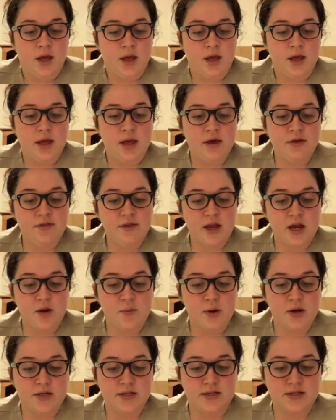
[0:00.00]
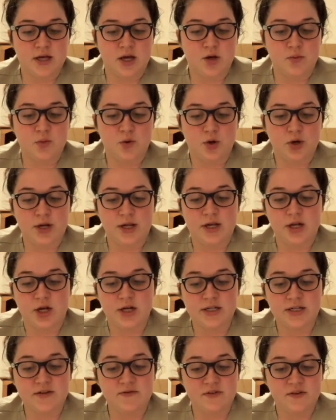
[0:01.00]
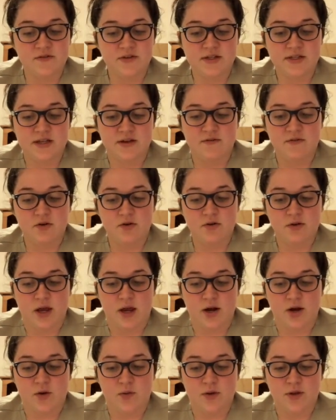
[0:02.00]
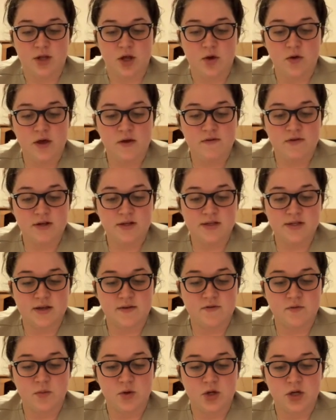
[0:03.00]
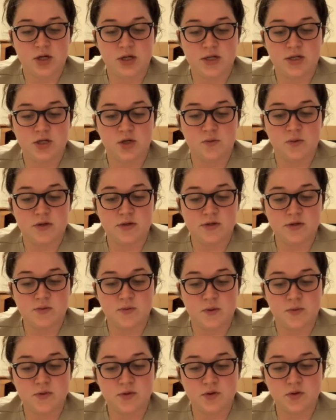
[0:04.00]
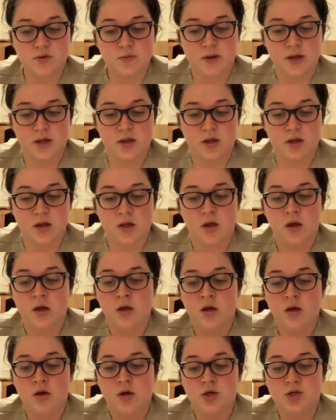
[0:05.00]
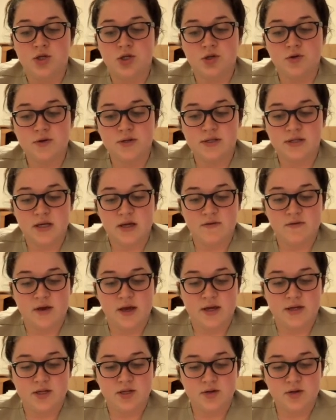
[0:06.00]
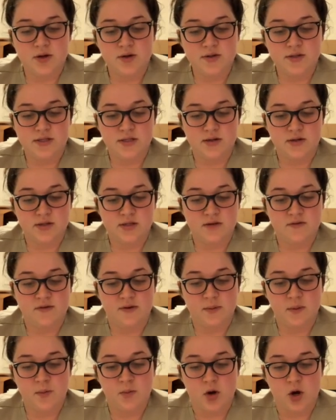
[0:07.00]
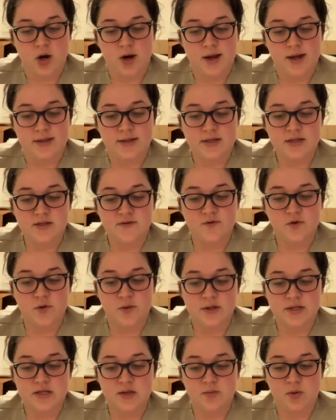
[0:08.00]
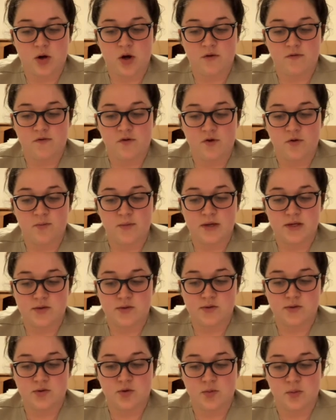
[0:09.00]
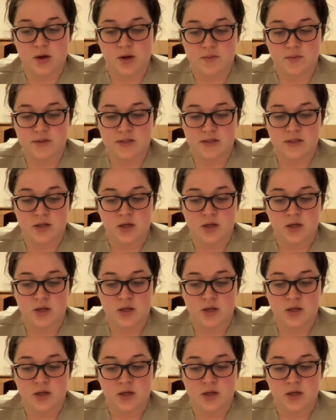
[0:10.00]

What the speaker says: Healthcare personnel born in 1957 or later with no evidence of immunity to measles, mumps, or rubella should receive a 2-dose series of MMR at least 4 weeks apart for measles or mumps,